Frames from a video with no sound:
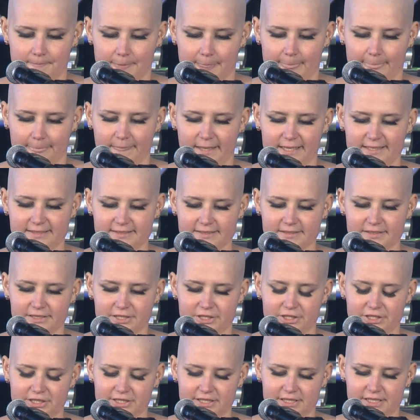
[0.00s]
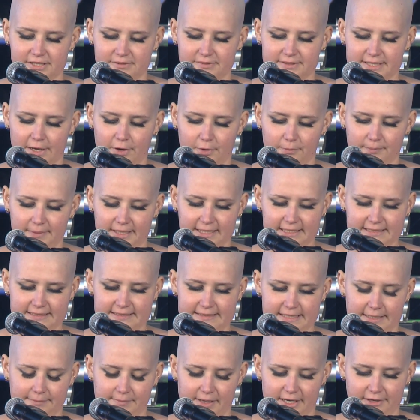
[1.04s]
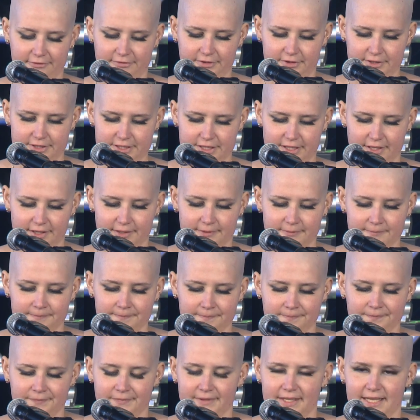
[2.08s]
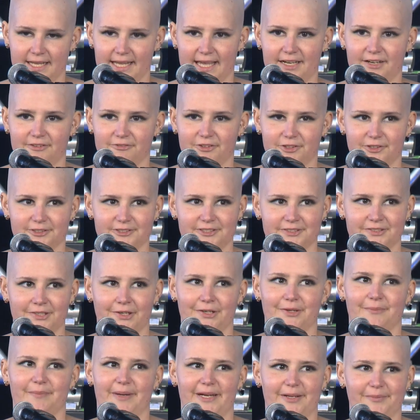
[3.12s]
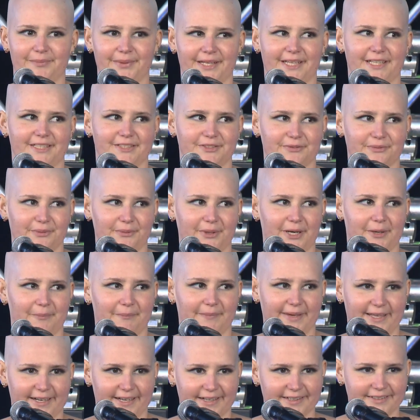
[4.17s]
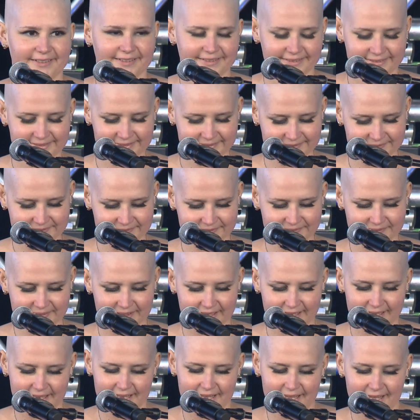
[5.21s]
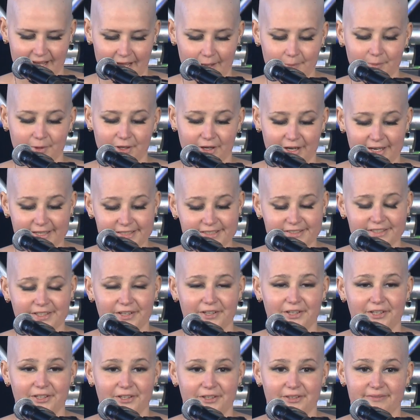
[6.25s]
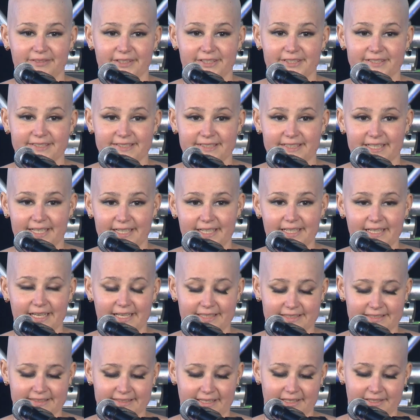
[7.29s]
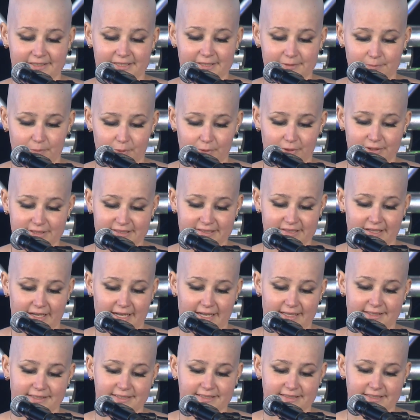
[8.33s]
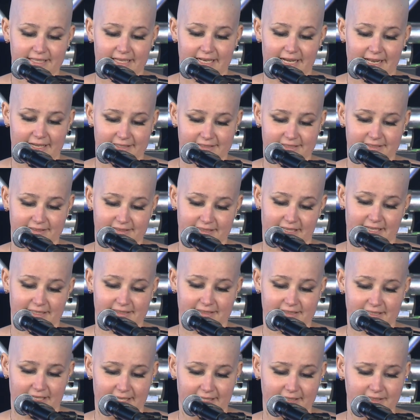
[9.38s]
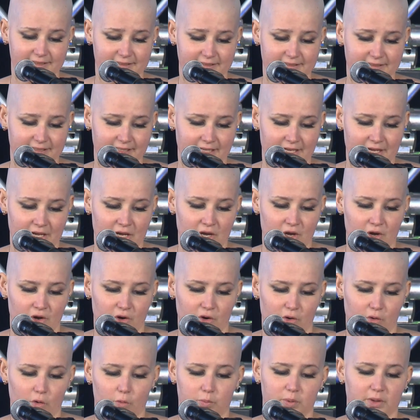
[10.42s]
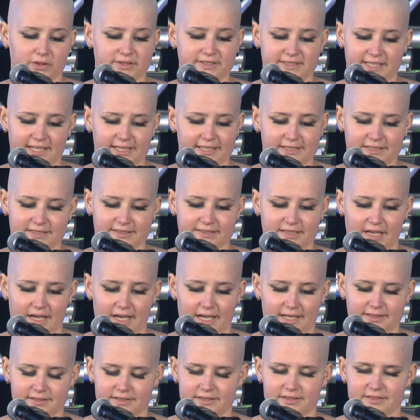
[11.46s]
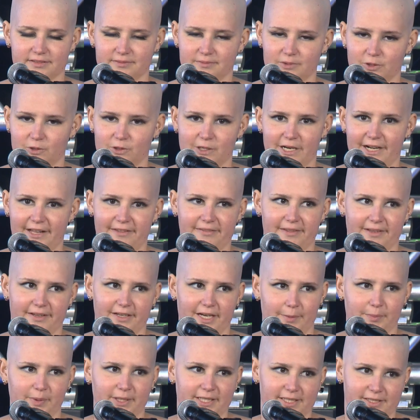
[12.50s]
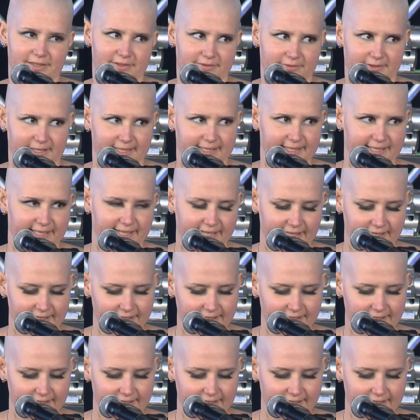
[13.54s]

These initiatives help me to see my future, and I've got so many plans for when I'm better. I'm going to go to university and study sports science and exercise science, or prosthetic designs, or anything I please, really.